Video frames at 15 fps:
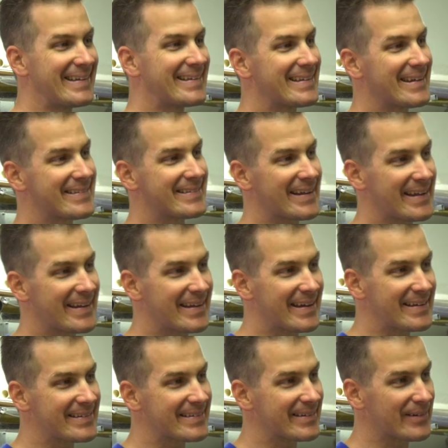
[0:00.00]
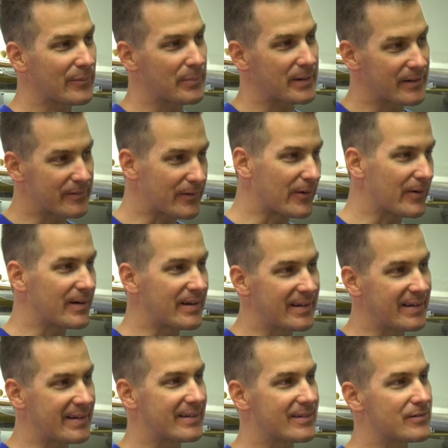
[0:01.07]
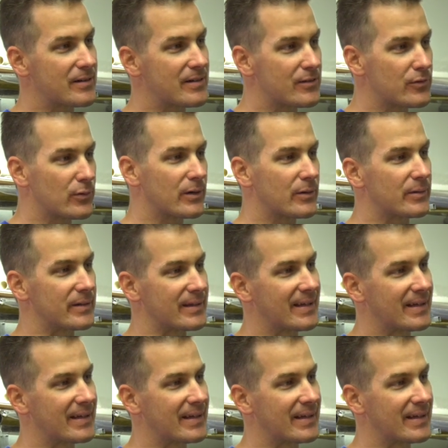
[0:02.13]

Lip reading: Sounds like a nice little bit of R&D constraints to work with.